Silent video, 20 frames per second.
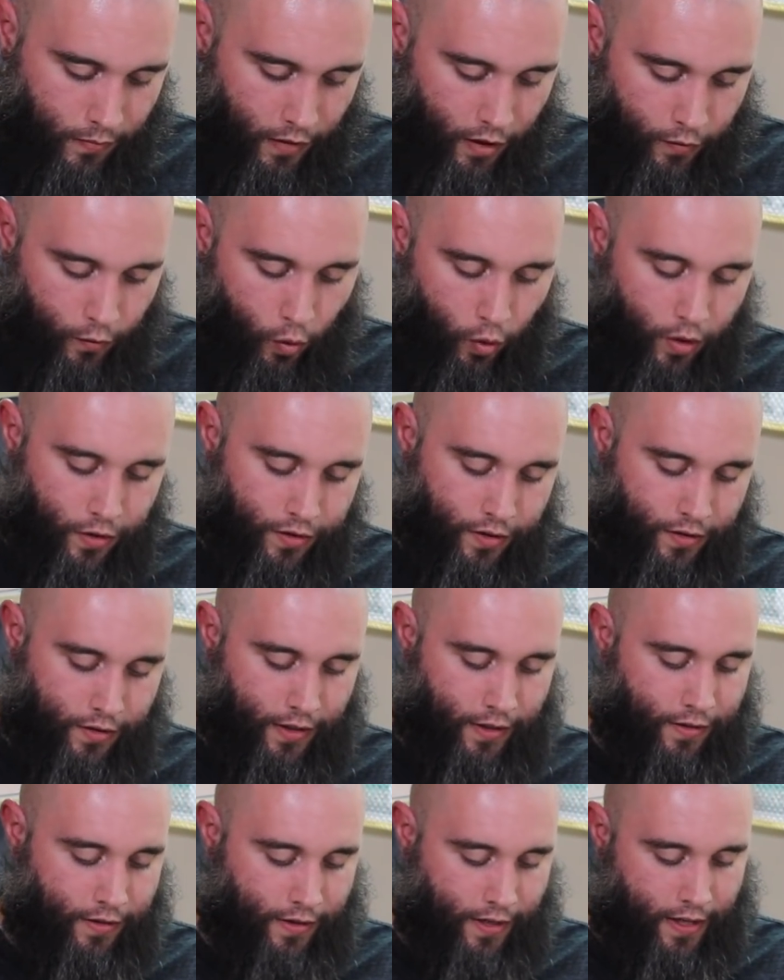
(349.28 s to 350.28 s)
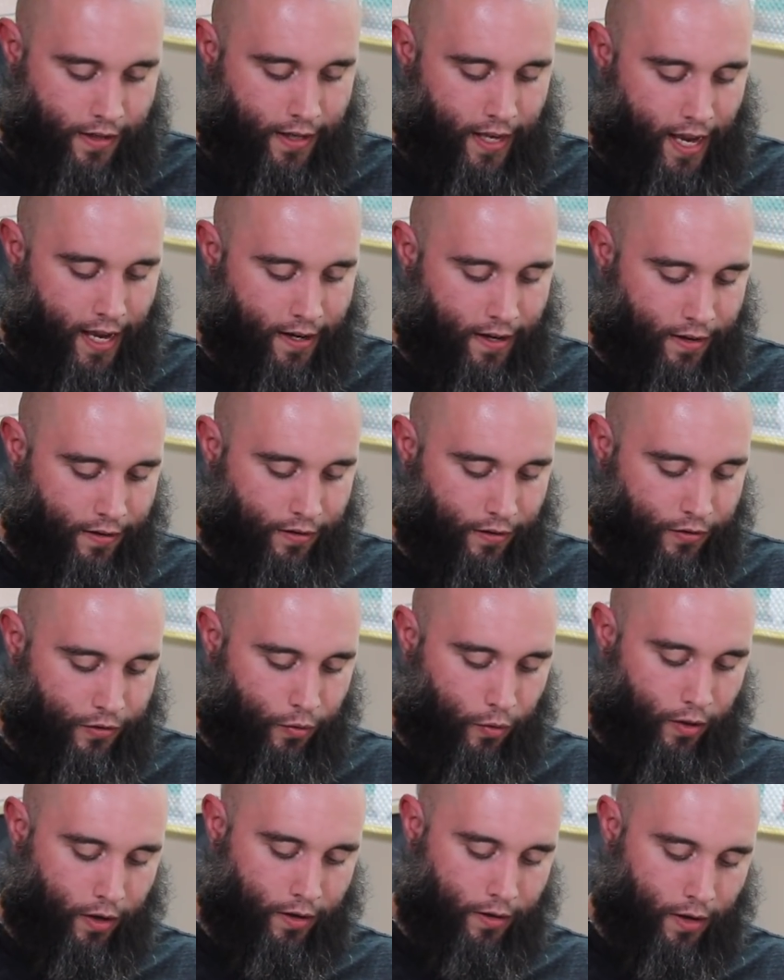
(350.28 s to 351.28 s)
Of course, it says seed candies,
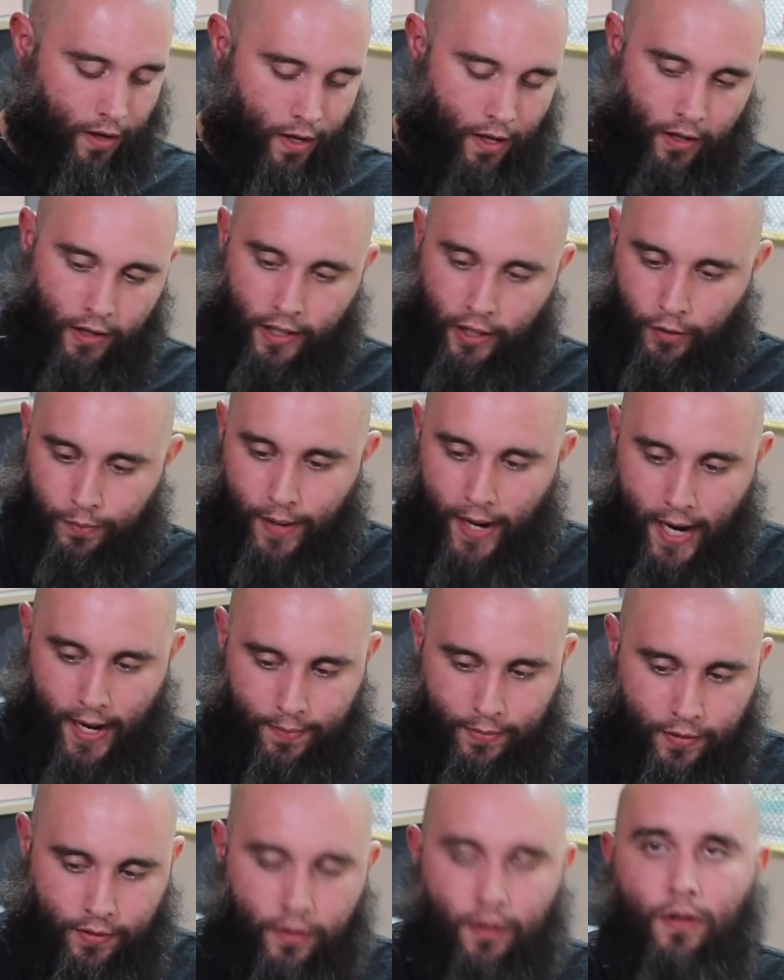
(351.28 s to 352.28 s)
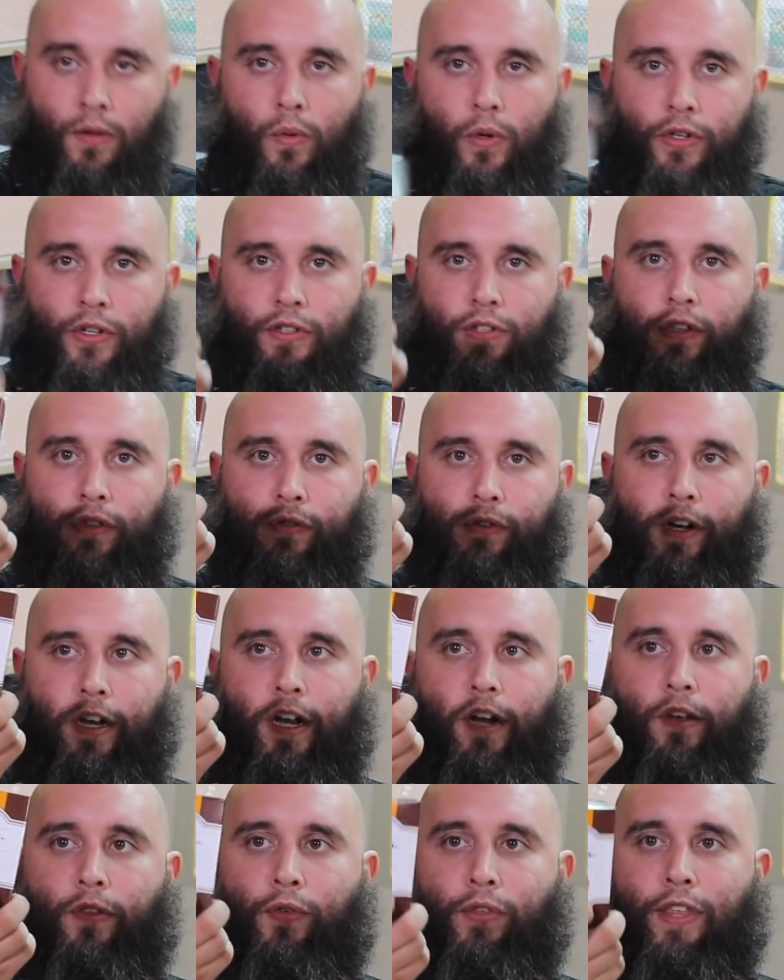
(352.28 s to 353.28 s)
assorted little pops, which is this one right
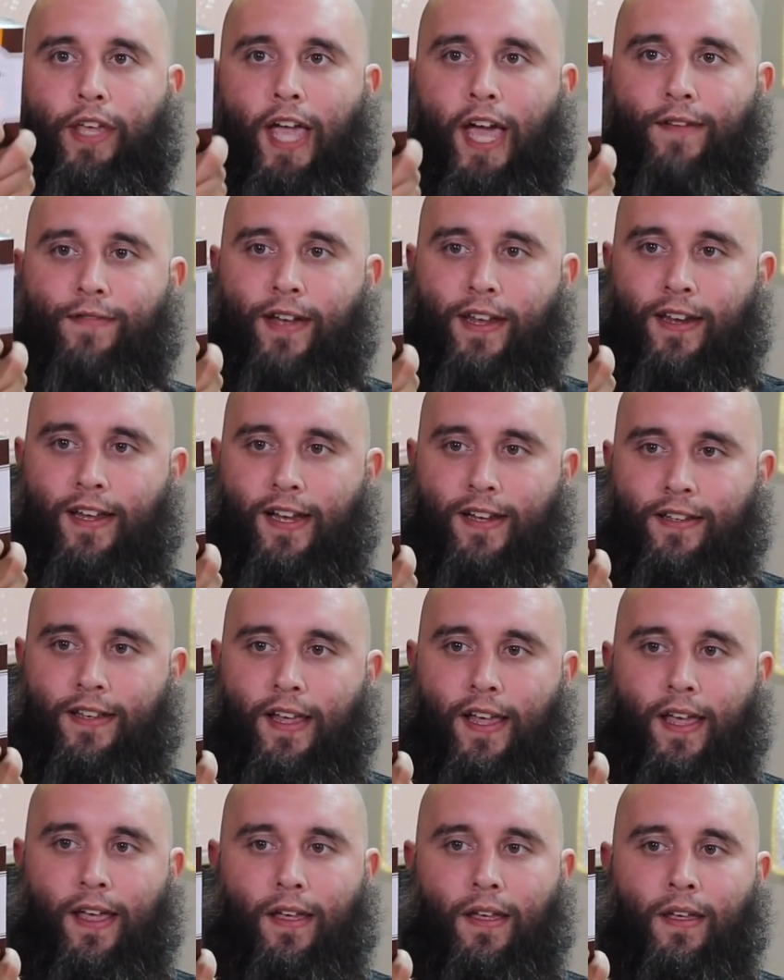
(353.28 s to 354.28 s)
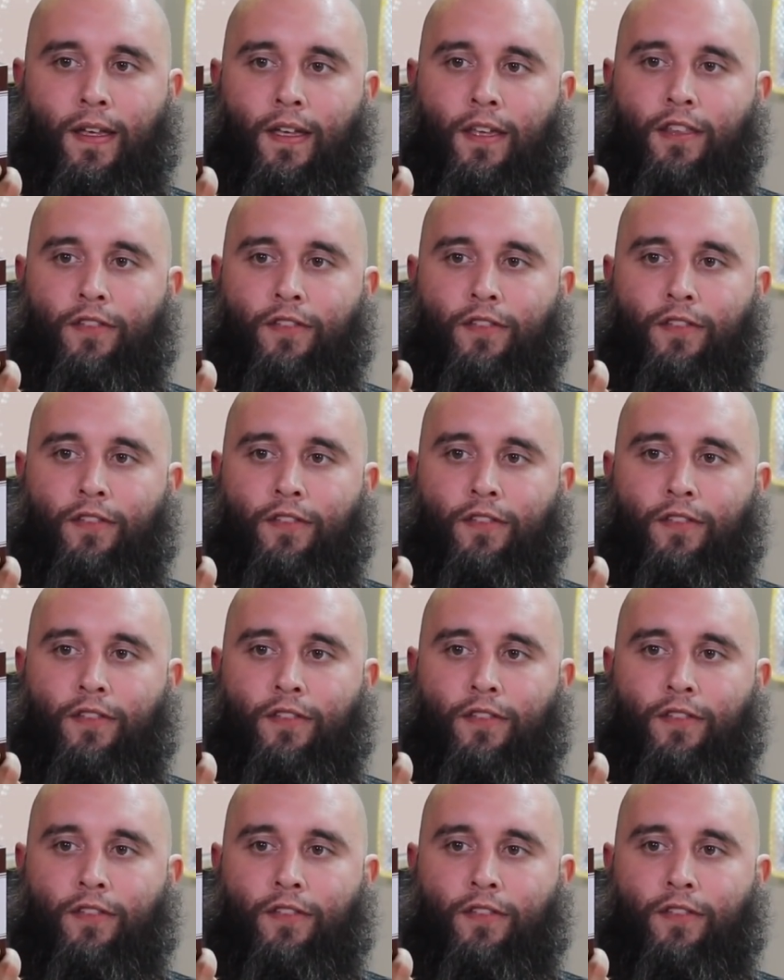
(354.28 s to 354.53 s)
here with the cafe latte,